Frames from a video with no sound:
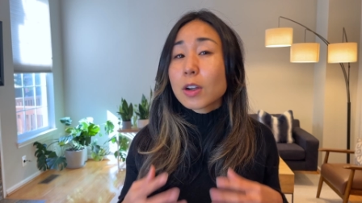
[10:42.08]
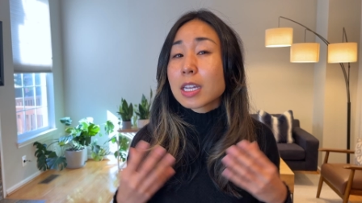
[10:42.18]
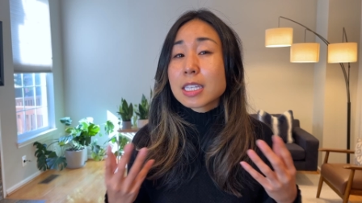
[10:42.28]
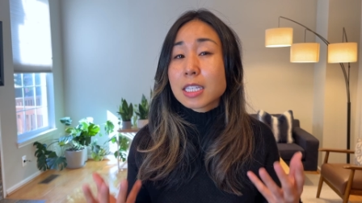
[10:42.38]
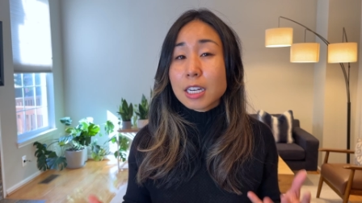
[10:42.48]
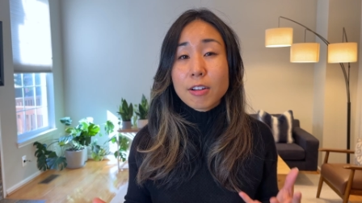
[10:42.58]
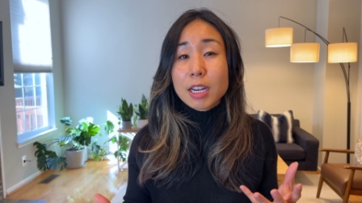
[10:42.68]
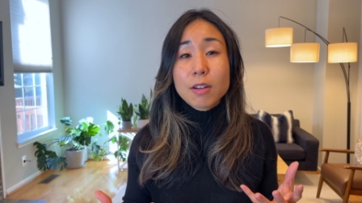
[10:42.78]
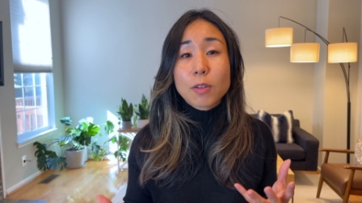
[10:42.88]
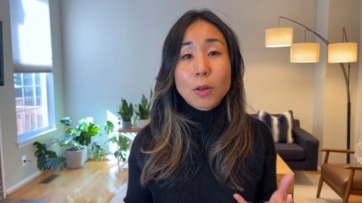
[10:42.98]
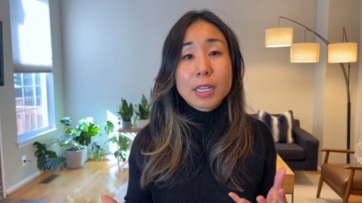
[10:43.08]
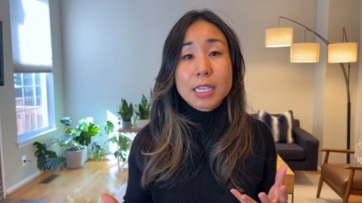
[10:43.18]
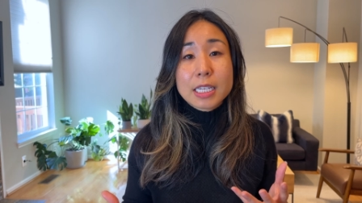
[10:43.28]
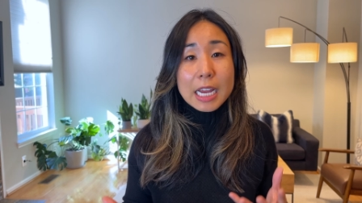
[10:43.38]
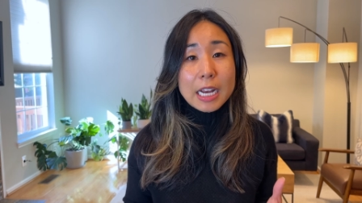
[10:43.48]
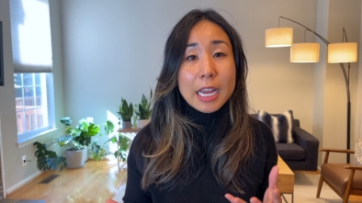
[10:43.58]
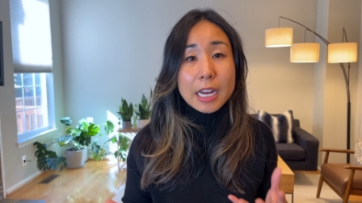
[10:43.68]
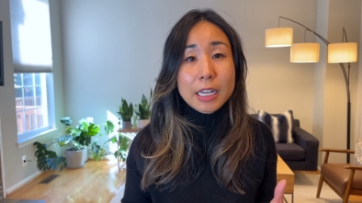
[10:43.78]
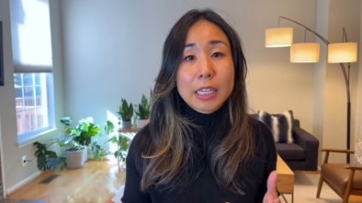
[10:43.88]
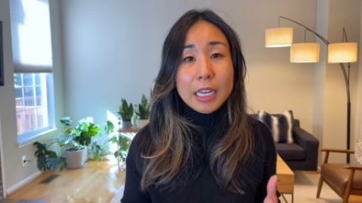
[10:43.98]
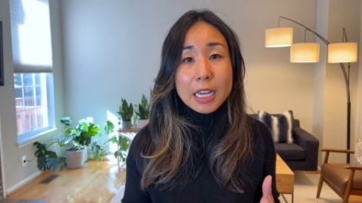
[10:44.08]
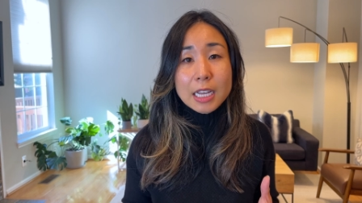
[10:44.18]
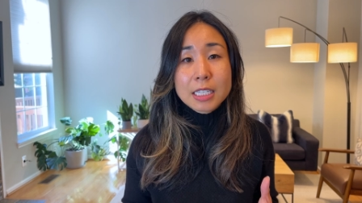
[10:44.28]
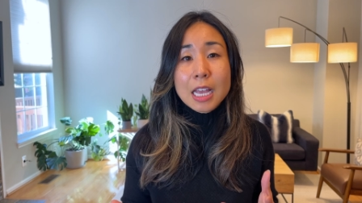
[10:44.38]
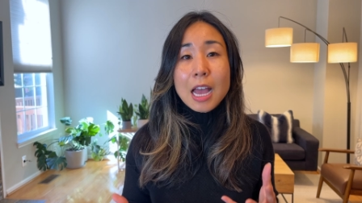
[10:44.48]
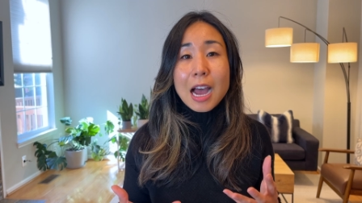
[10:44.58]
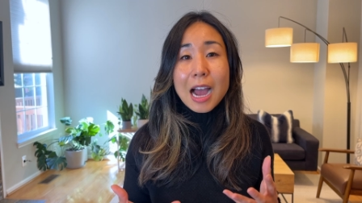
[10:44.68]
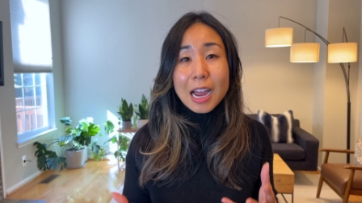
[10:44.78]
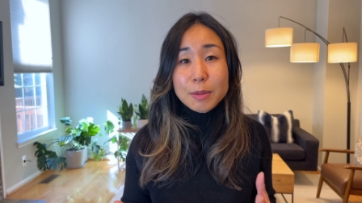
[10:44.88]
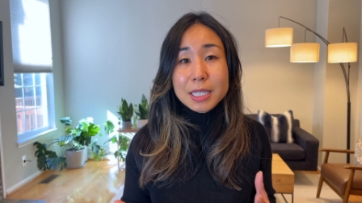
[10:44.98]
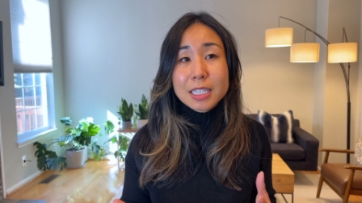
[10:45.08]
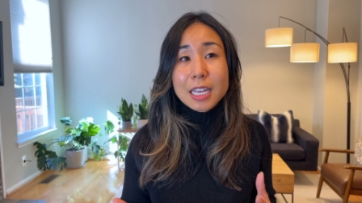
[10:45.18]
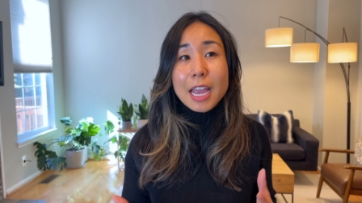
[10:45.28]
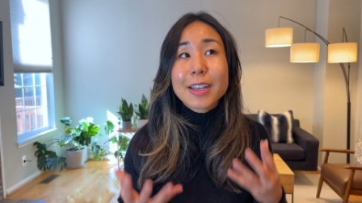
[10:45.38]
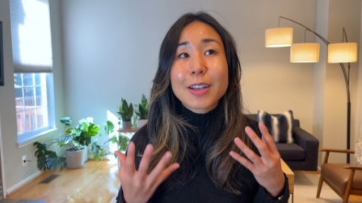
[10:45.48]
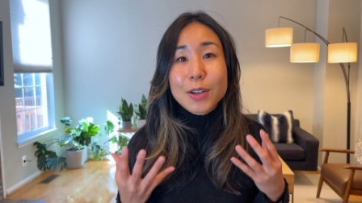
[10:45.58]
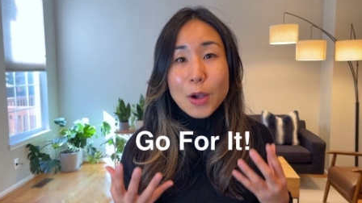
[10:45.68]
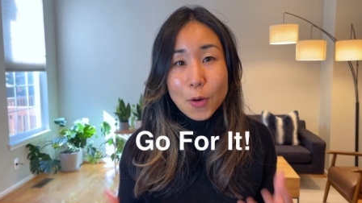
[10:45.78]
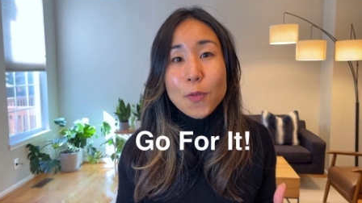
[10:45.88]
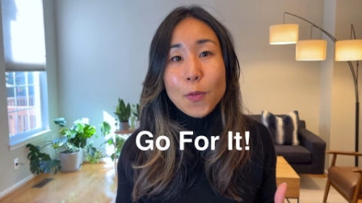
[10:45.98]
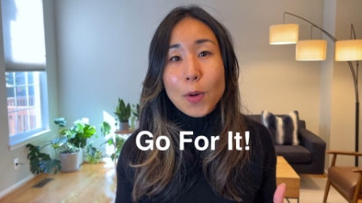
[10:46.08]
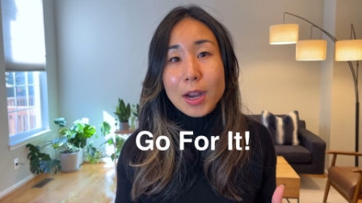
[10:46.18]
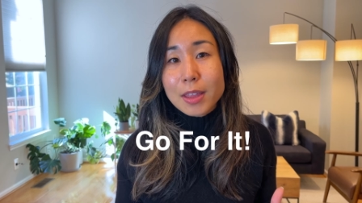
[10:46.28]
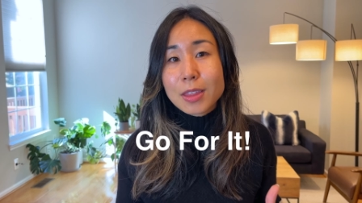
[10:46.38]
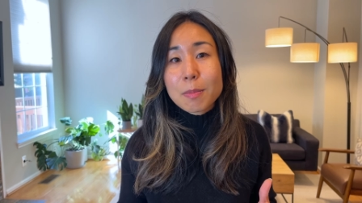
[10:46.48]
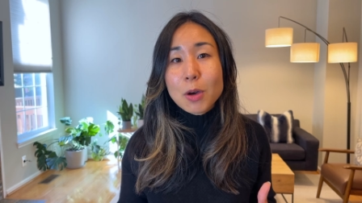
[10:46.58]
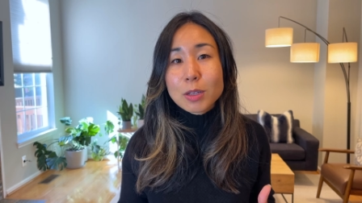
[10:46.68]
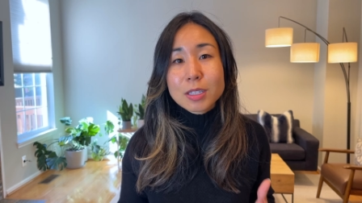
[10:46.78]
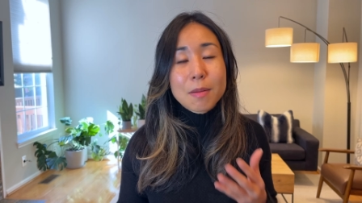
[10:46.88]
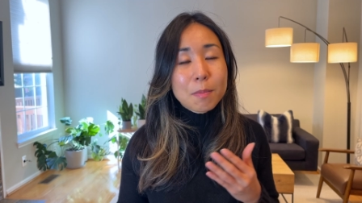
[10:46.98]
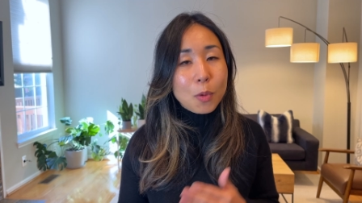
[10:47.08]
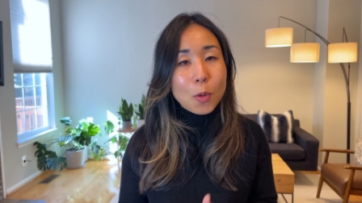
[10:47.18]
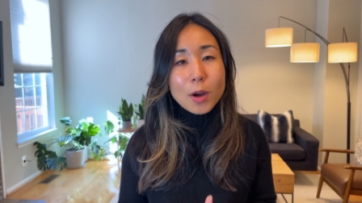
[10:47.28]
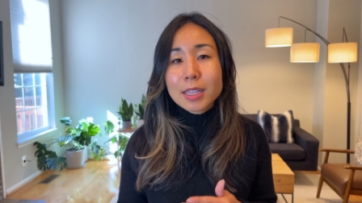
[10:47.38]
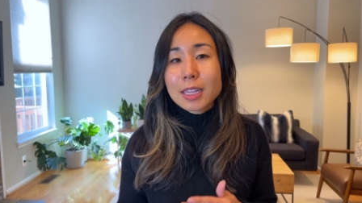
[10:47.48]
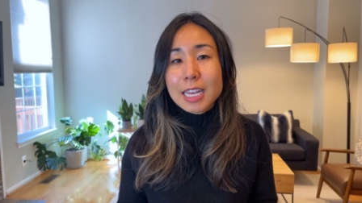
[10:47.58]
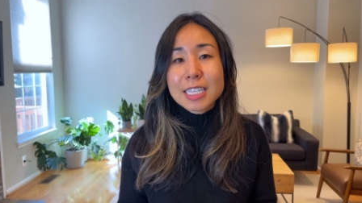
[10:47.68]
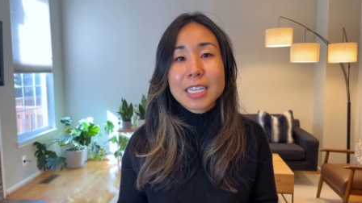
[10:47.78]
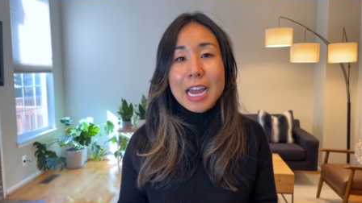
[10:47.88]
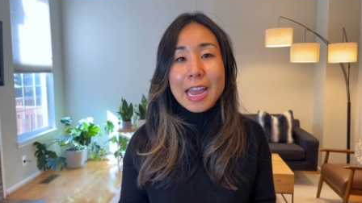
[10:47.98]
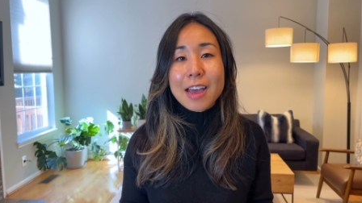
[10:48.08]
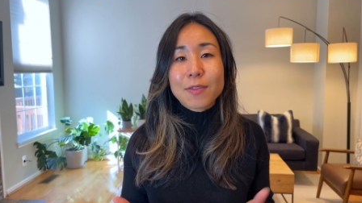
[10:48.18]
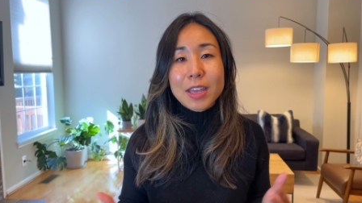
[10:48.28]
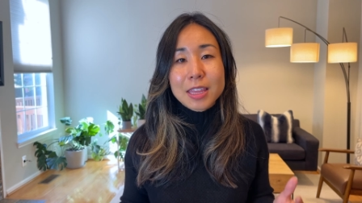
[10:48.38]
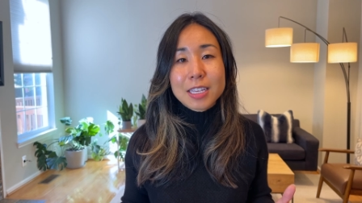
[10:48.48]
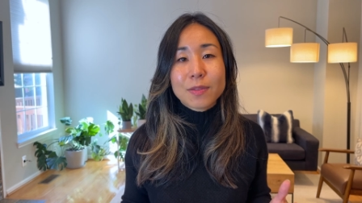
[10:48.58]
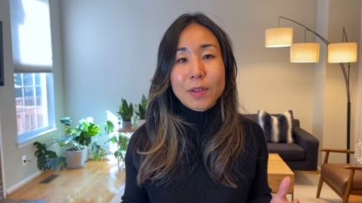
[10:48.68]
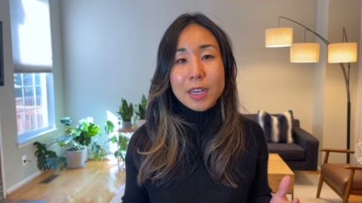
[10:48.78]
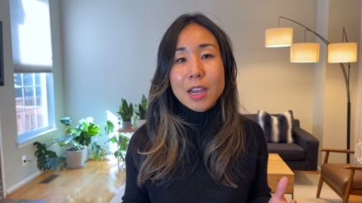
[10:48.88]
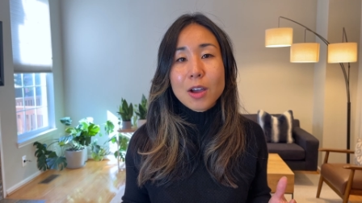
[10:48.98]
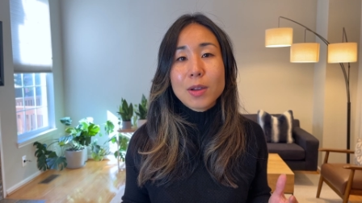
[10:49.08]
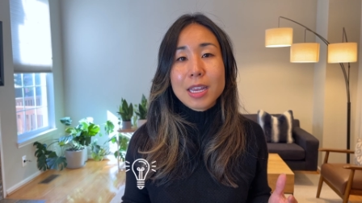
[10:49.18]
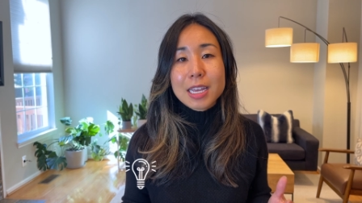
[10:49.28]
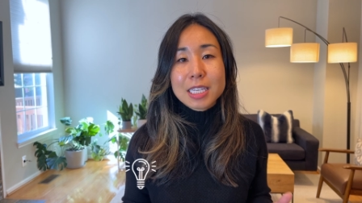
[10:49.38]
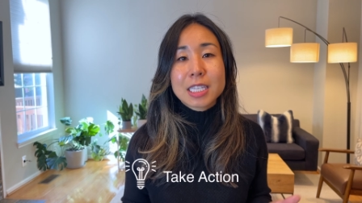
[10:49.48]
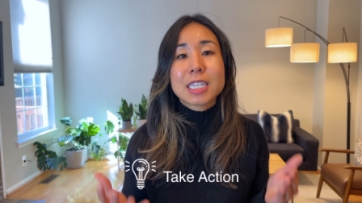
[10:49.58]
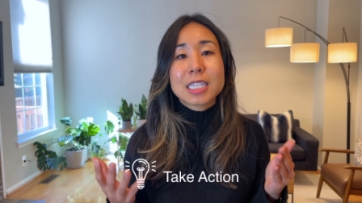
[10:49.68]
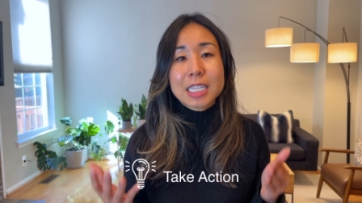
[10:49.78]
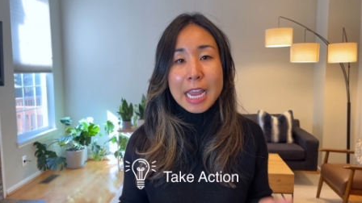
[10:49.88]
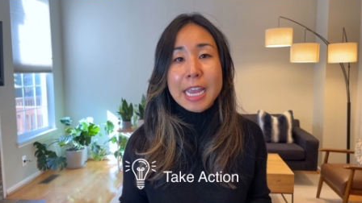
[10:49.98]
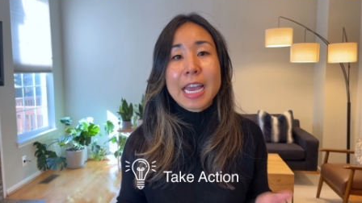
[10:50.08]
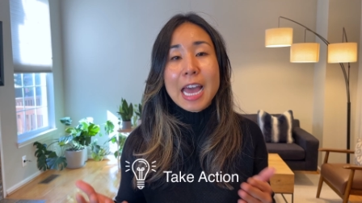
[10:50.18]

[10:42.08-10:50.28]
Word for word: you're considering a role in data analytics, I would say go for it. The most important lesson I have in this video is to take